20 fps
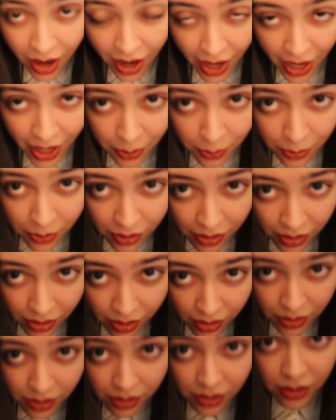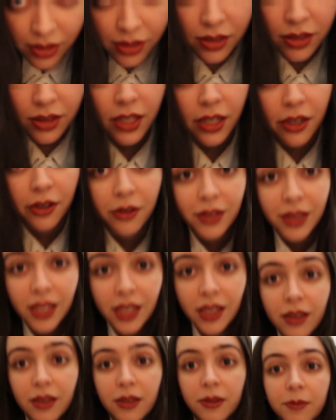I would
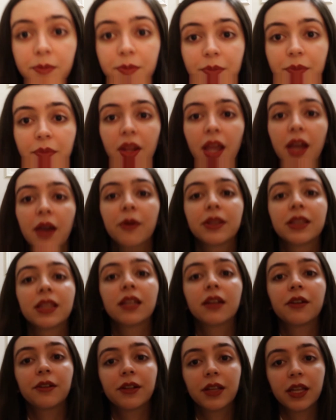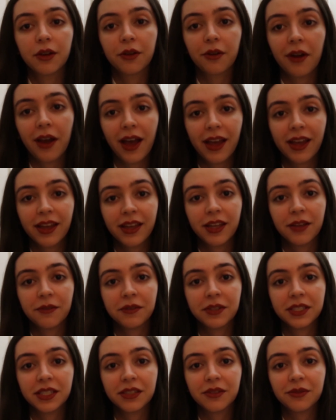literally cry if
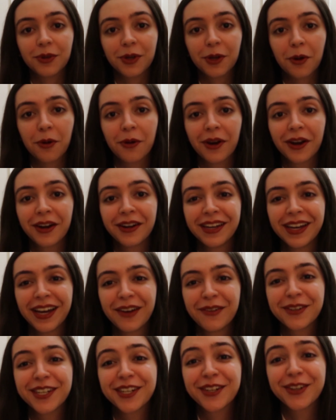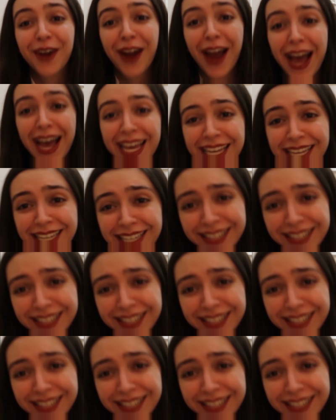it didn't record. I would cry.